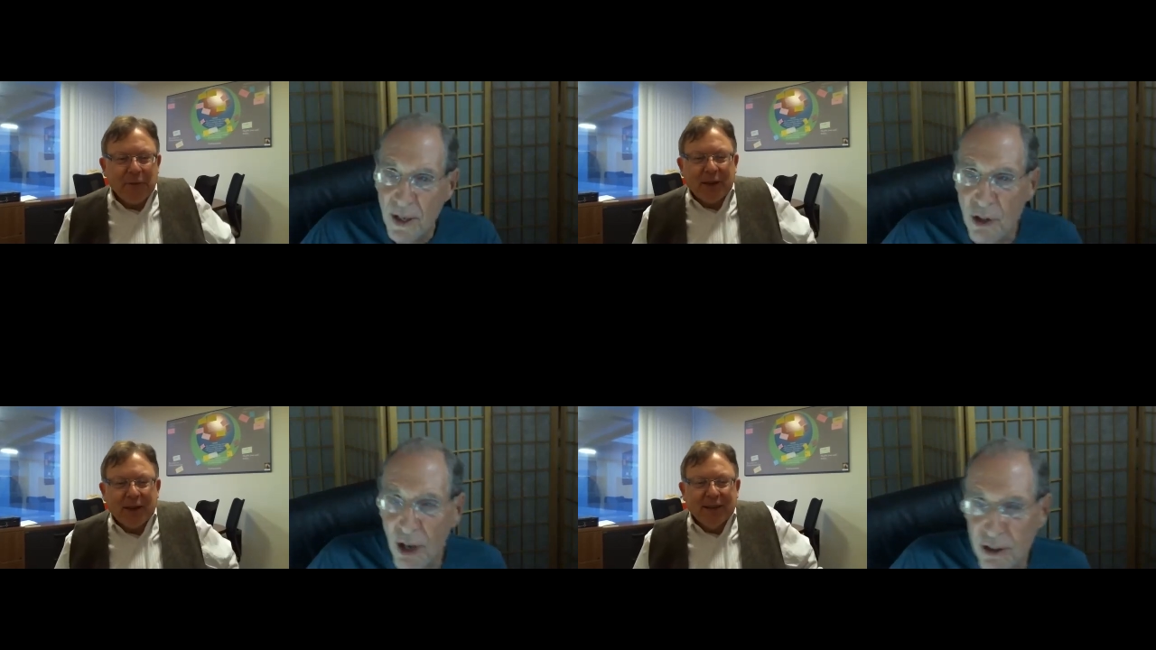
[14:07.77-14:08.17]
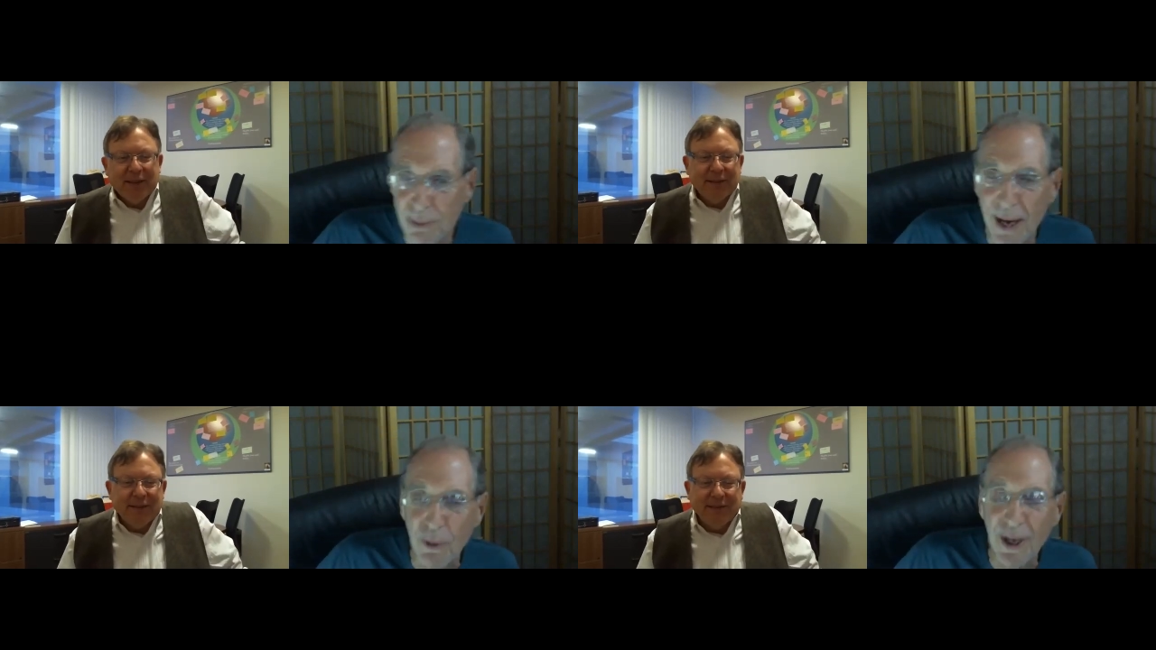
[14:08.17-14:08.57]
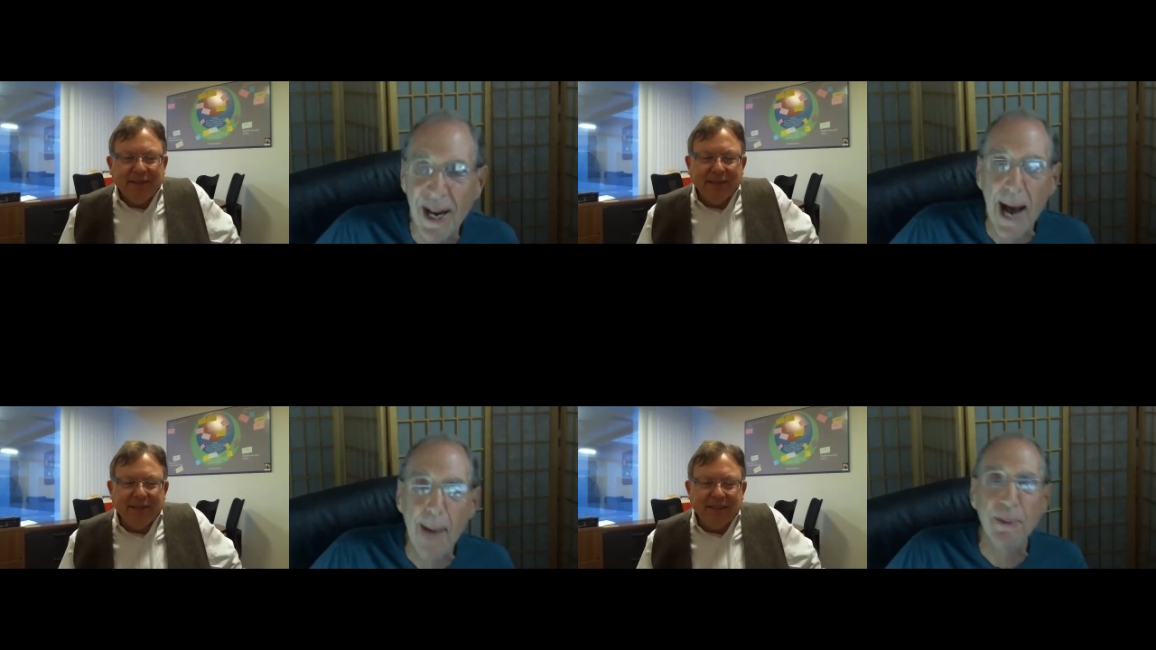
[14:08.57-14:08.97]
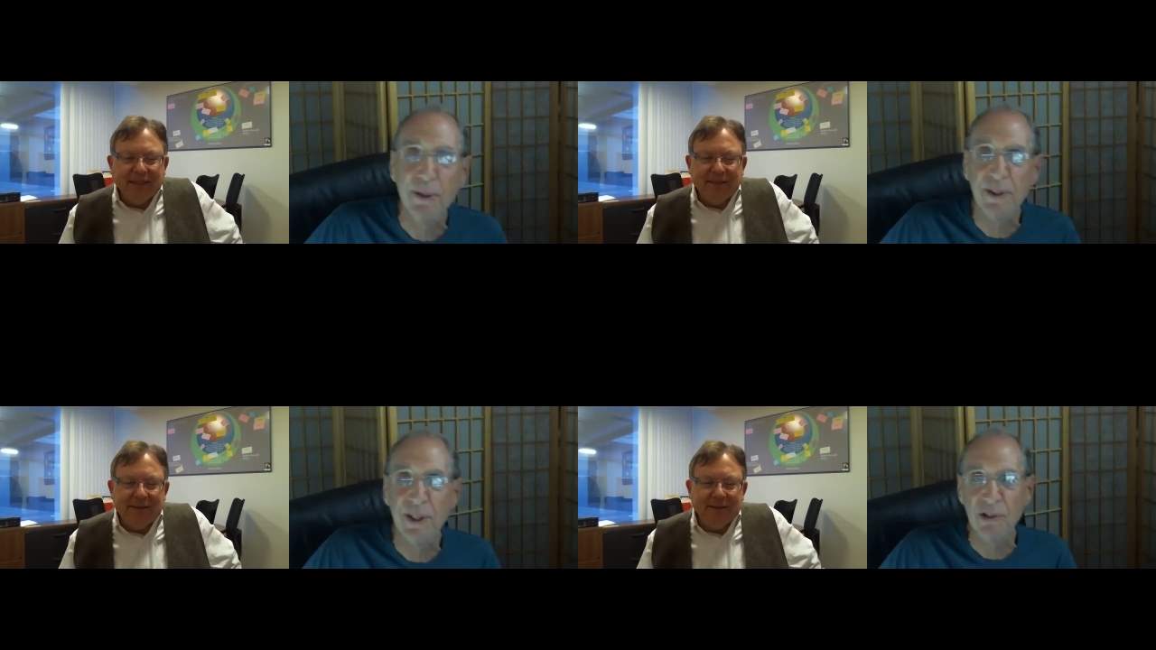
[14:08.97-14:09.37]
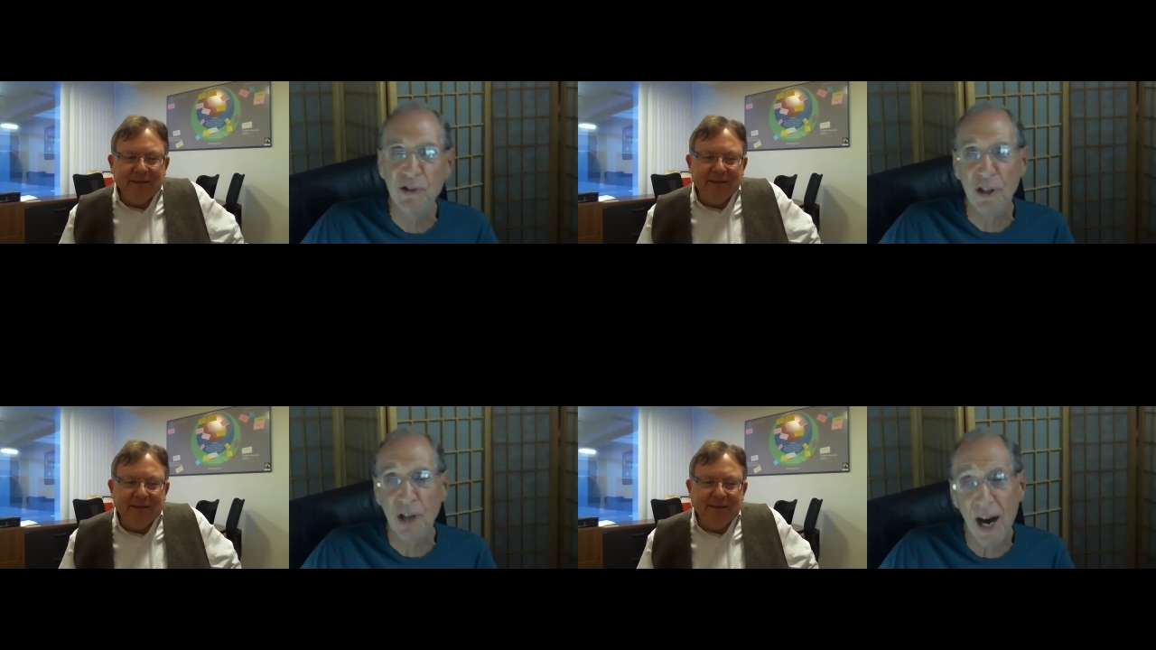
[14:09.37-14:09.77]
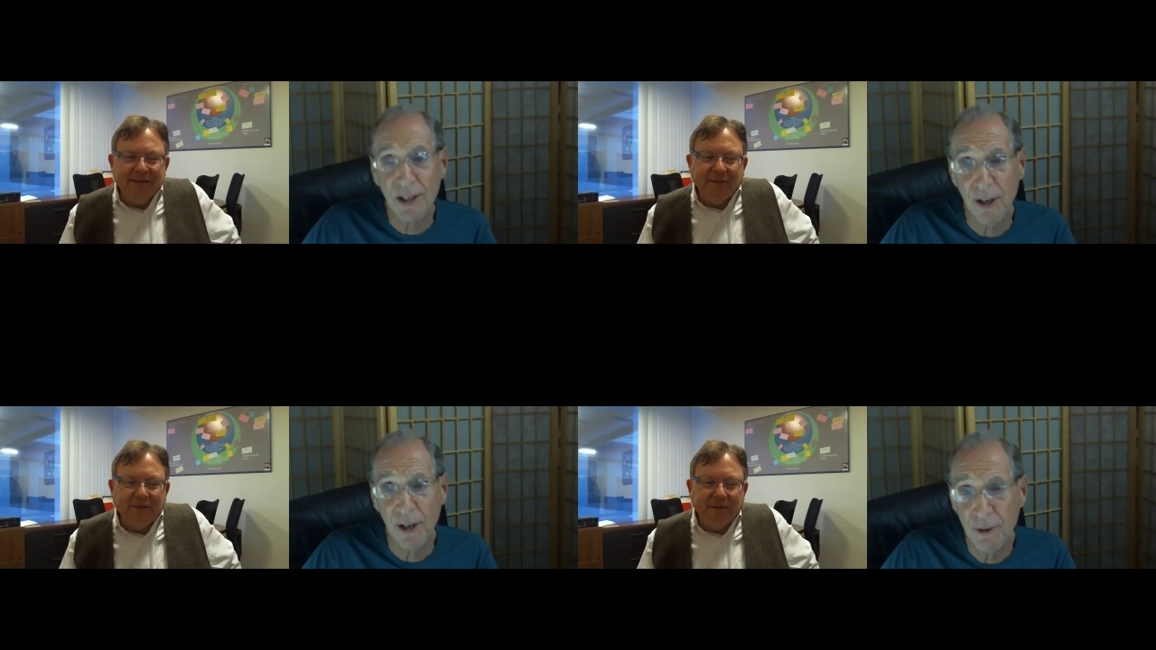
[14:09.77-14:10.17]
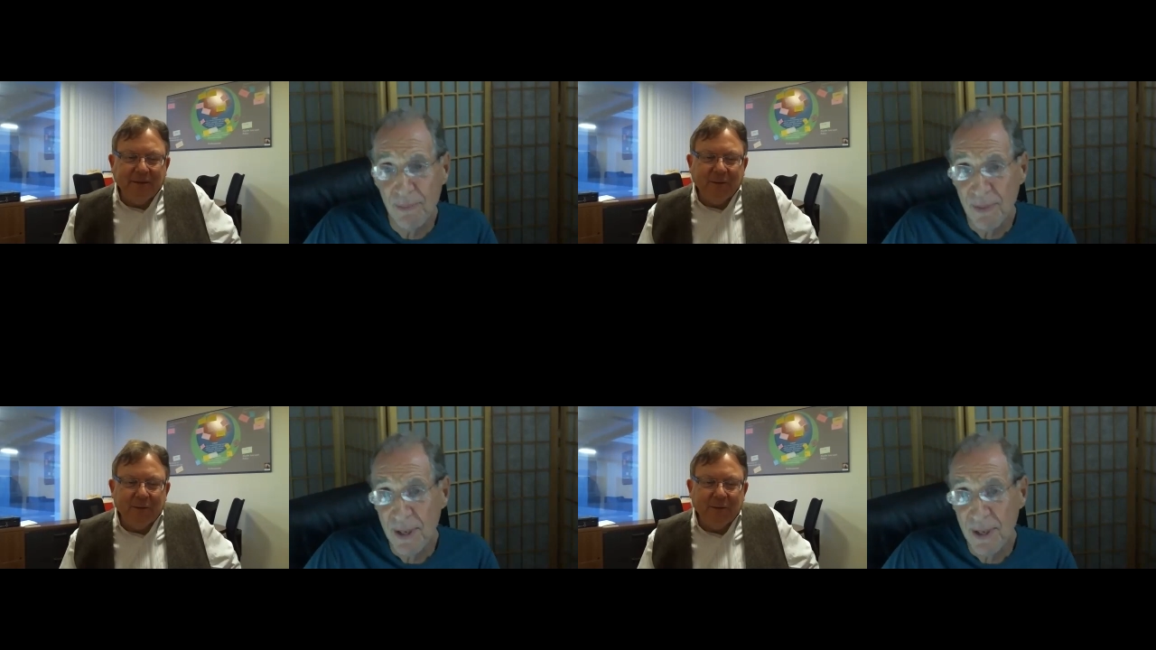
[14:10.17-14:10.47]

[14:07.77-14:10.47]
Speaker 1: talks about what happened in Chicago,